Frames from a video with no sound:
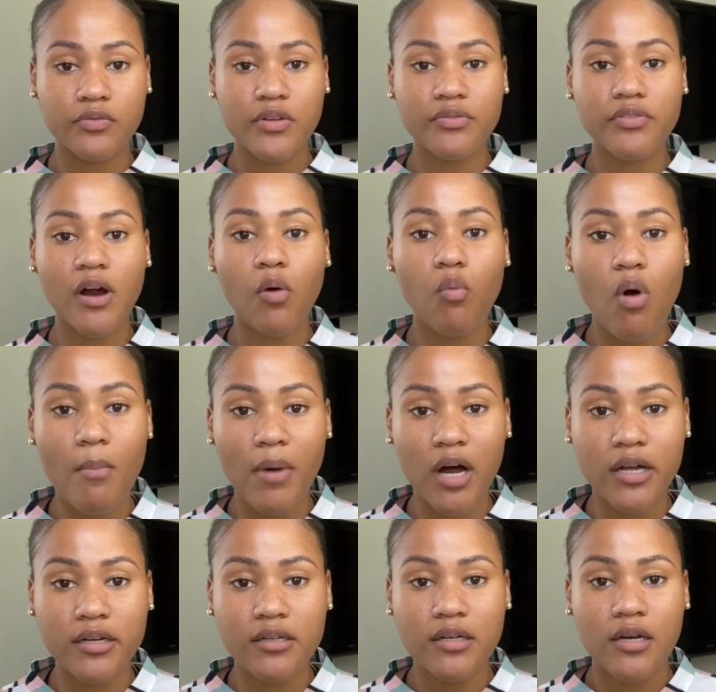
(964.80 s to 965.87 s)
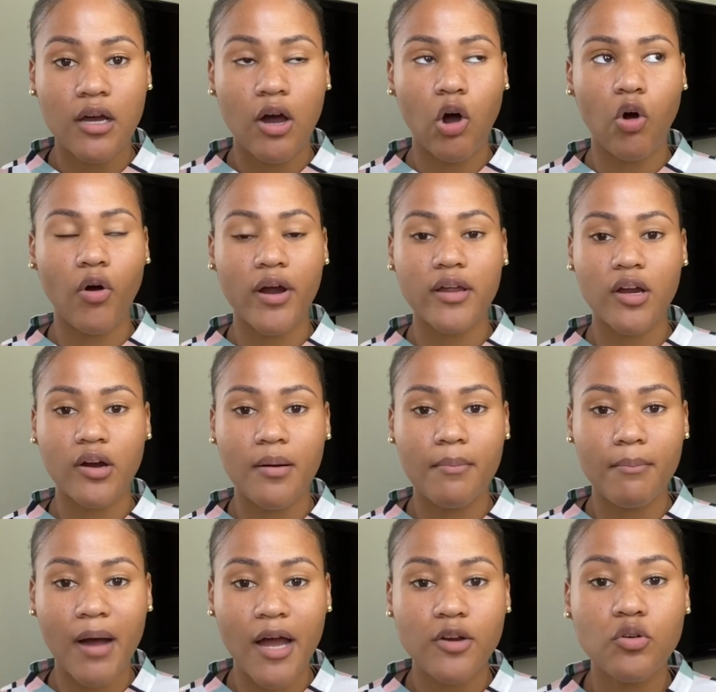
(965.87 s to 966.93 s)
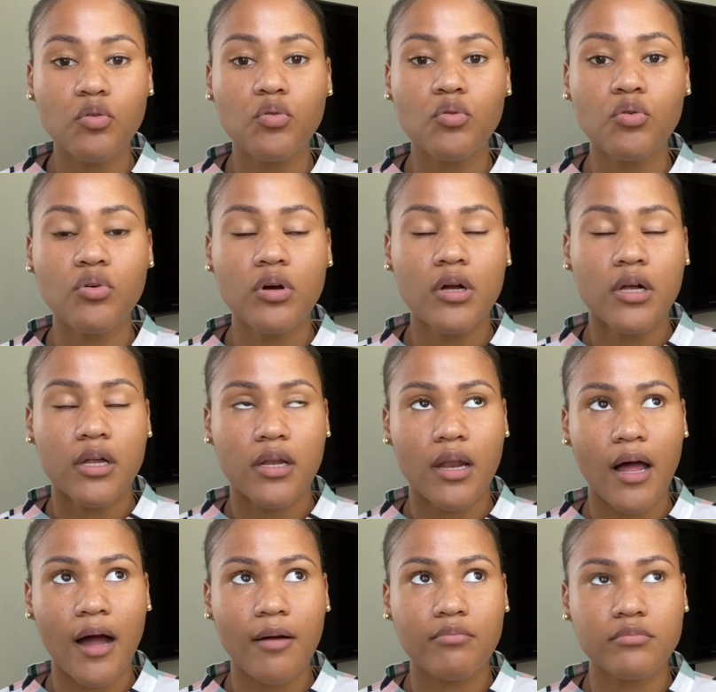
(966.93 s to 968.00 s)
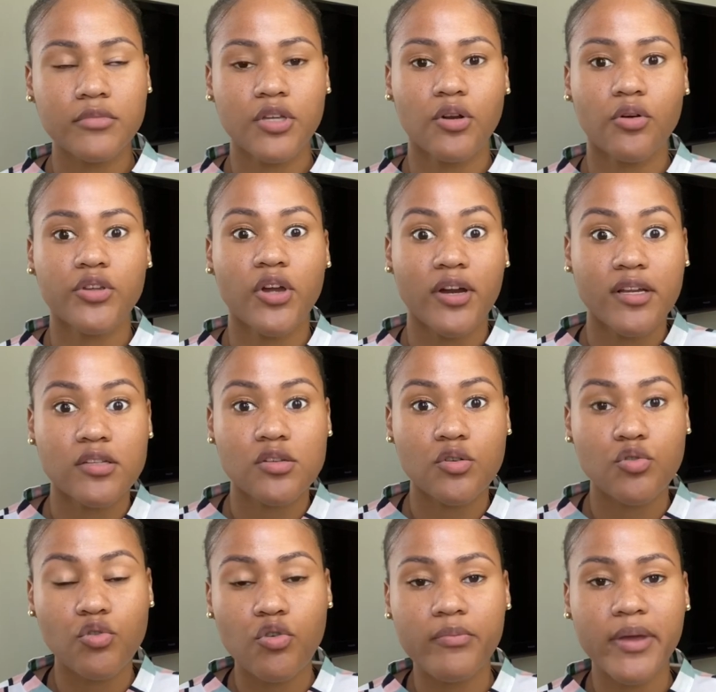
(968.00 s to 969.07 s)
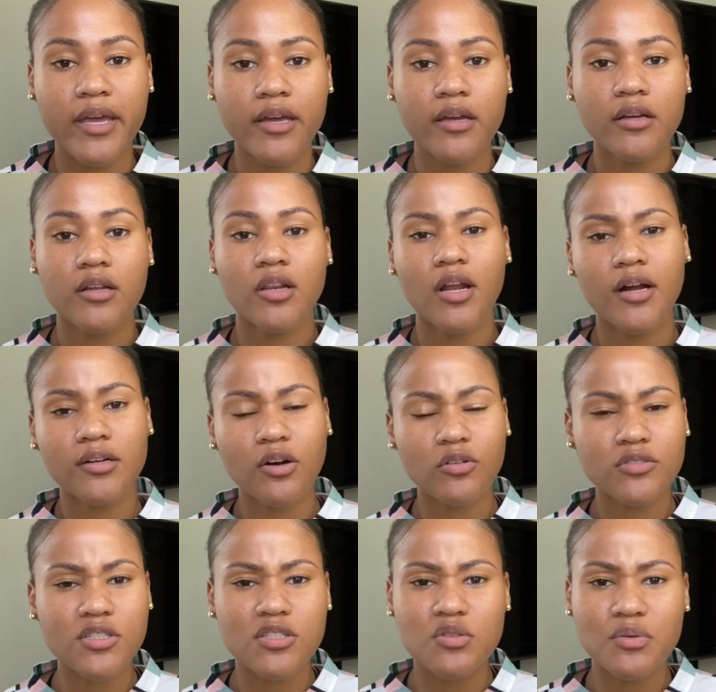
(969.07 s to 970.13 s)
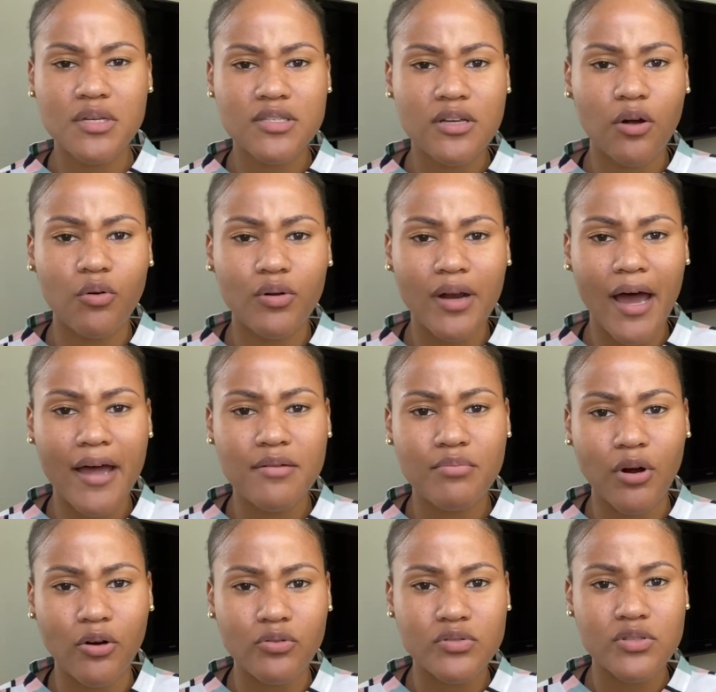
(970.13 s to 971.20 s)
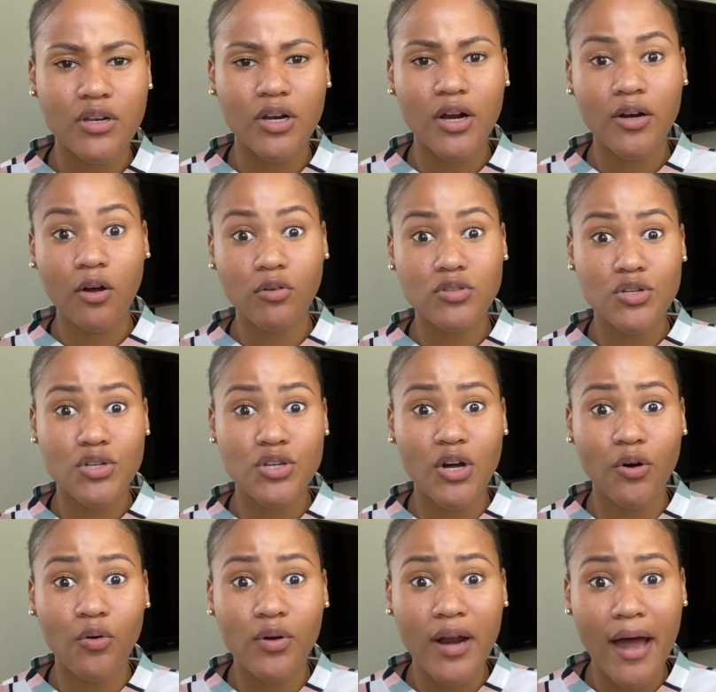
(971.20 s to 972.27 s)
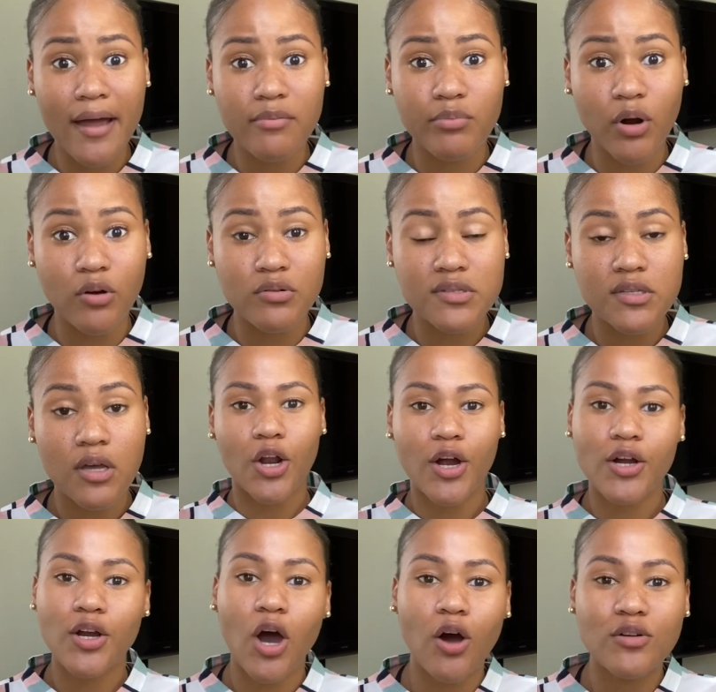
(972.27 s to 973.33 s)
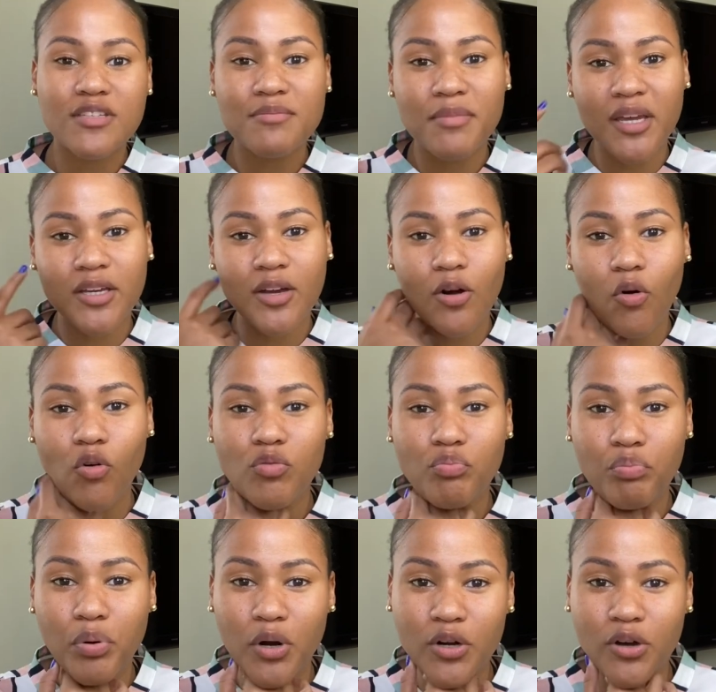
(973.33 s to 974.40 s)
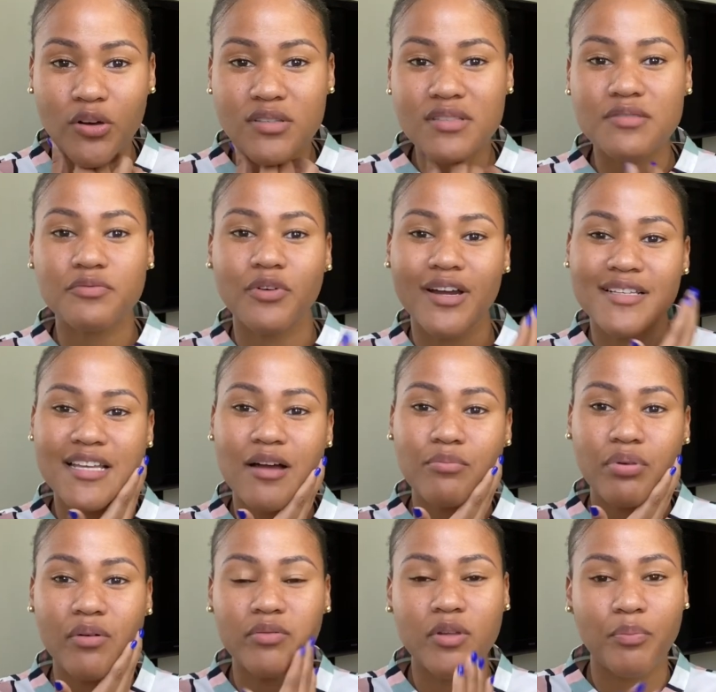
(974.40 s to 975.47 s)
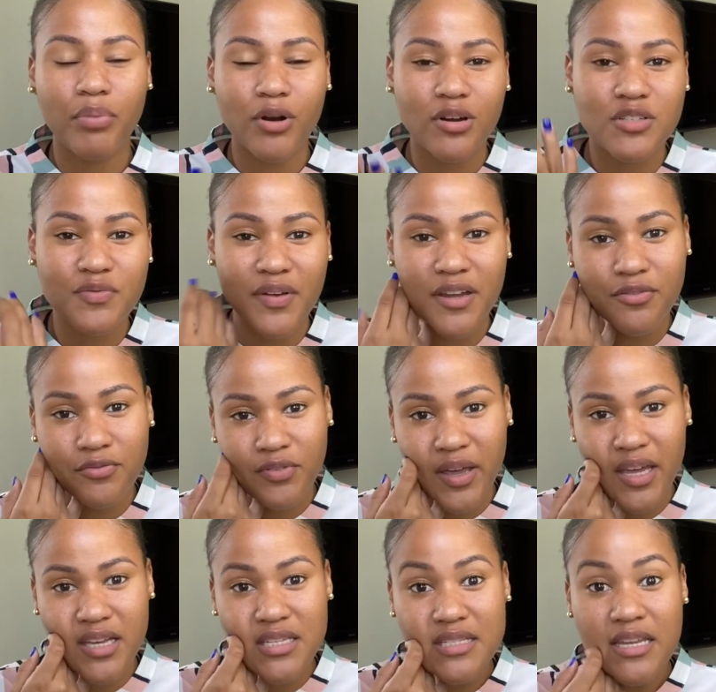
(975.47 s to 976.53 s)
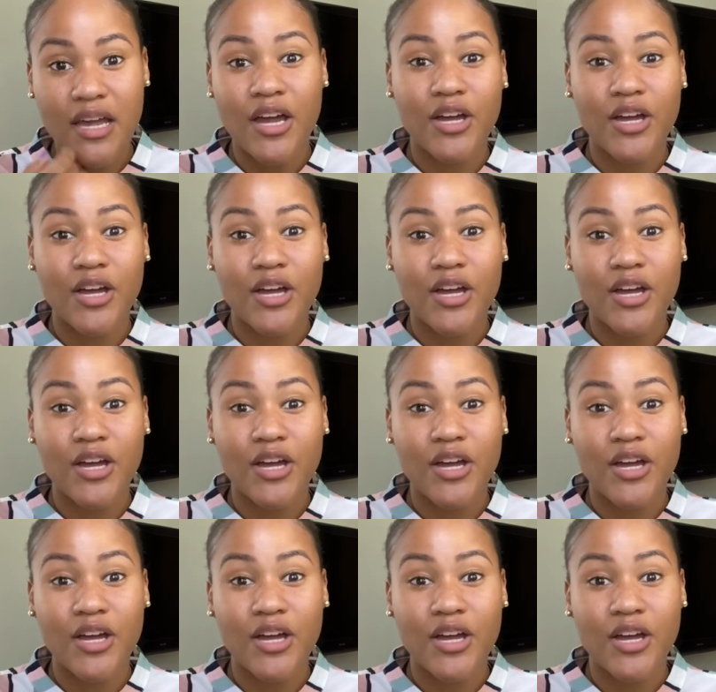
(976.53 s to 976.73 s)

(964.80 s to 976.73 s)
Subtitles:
If you're a woman or you're a man who, you know, you're into grooming, learn how to tweeze your own eyebrows. Learn how to do your own eyebrows. Learn how to make your own products. For example, your products for your face.